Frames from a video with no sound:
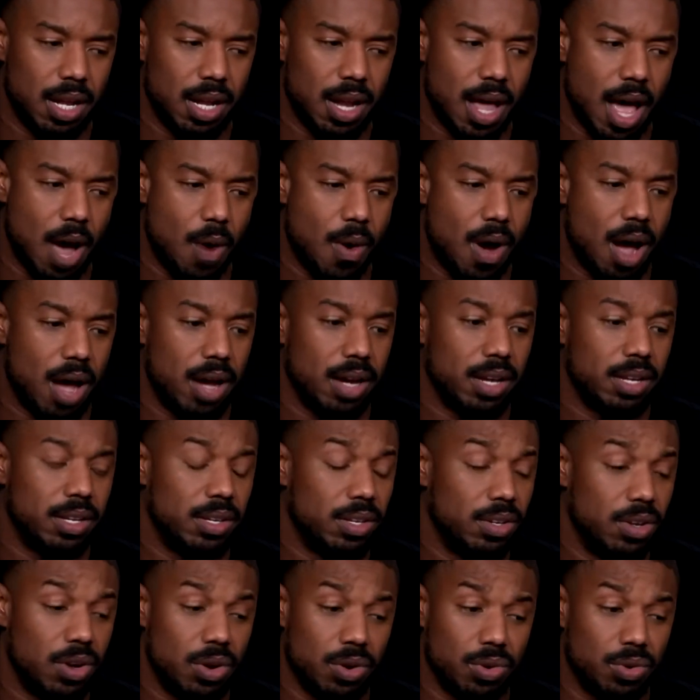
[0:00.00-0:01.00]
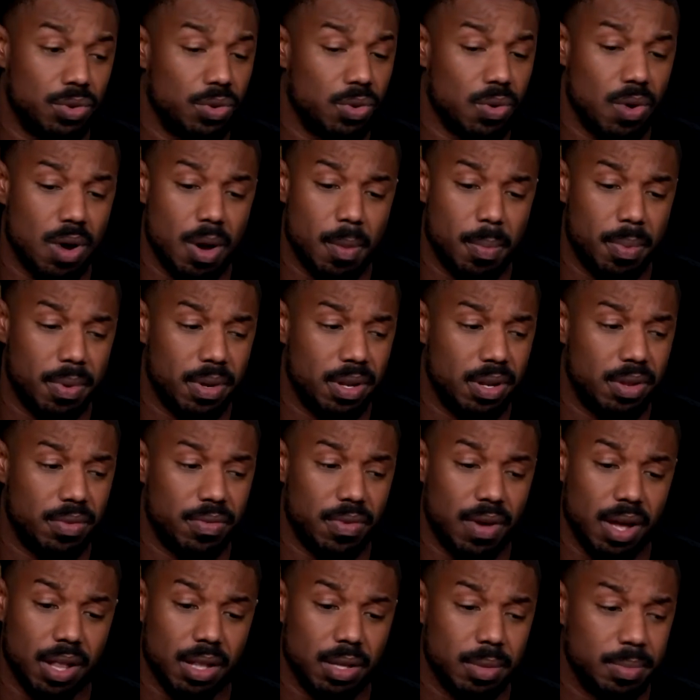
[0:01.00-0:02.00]
how I, grew up and
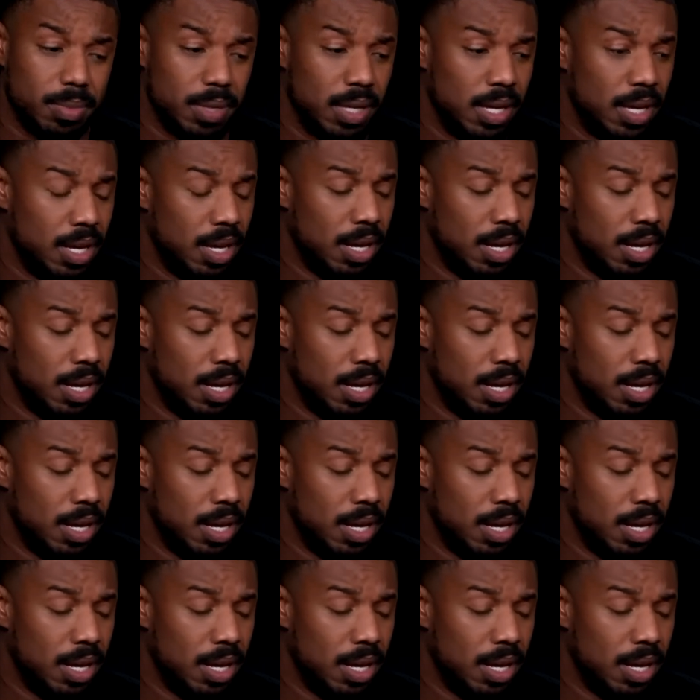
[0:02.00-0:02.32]
developed.